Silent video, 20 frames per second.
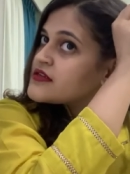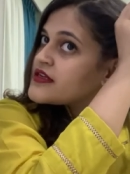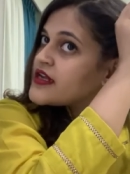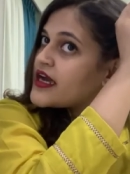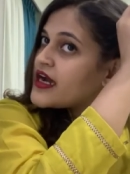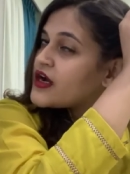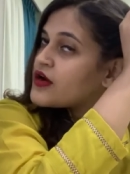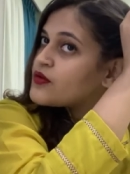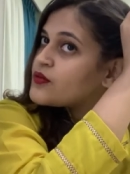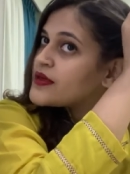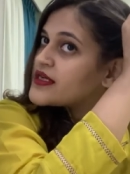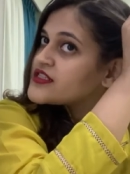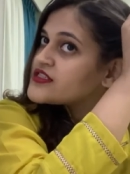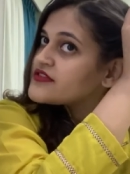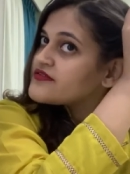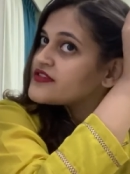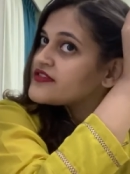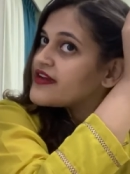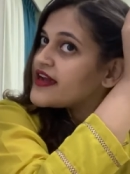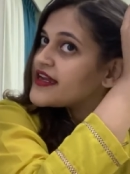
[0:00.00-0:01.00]
Now once
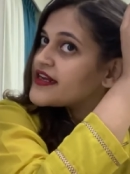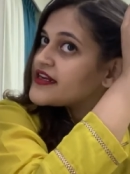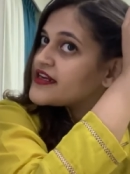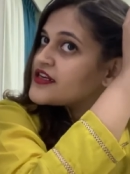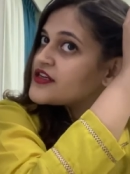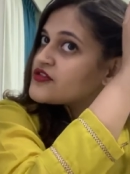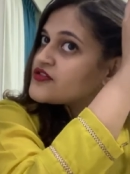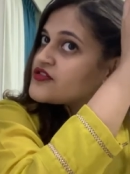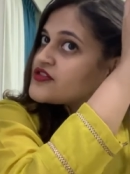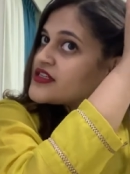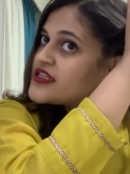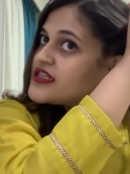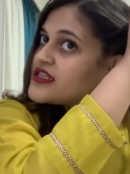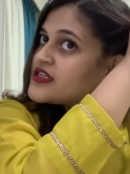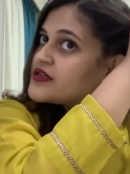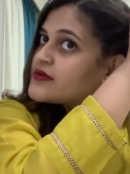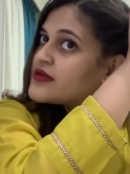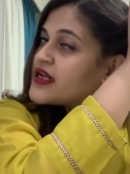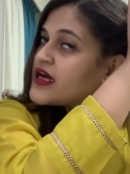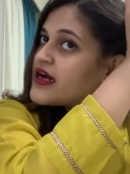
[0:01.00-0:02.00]
you've divided into three
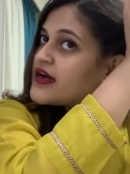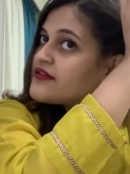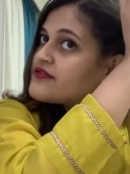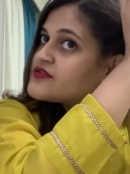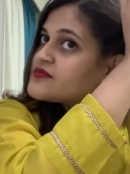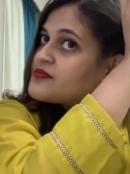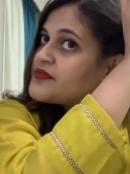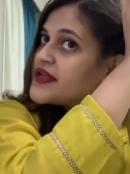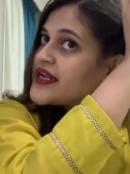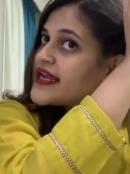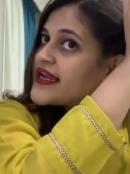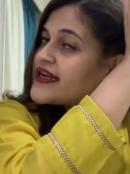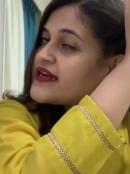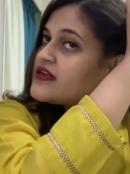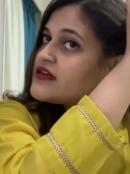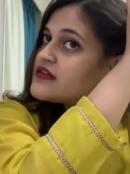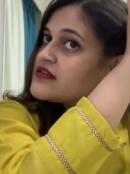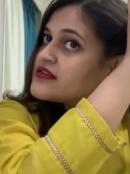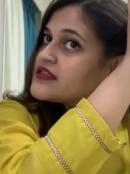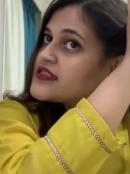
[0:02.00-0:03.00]
equal halves,
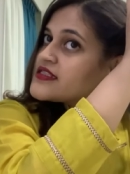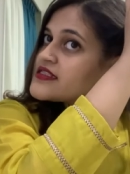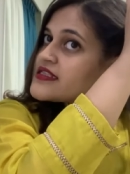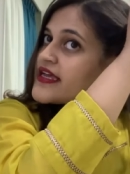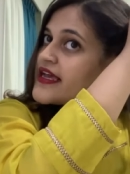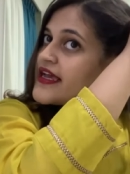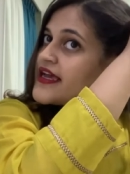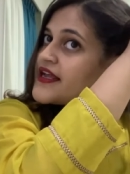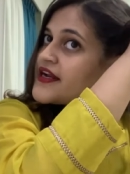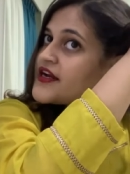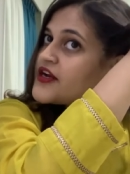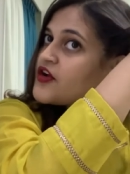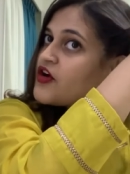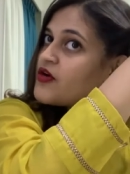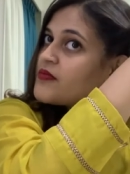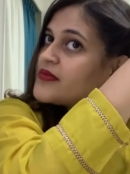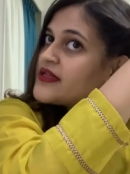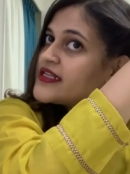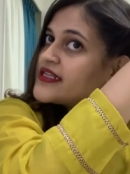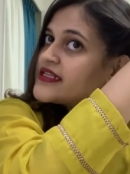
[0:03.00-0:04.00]
braid this hair
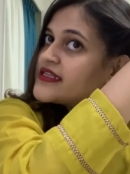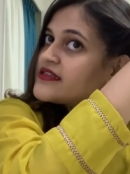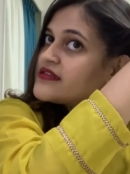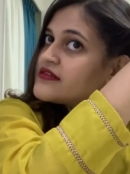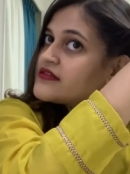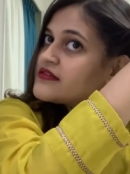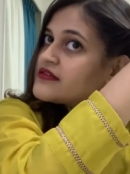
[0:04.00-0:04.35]
normally.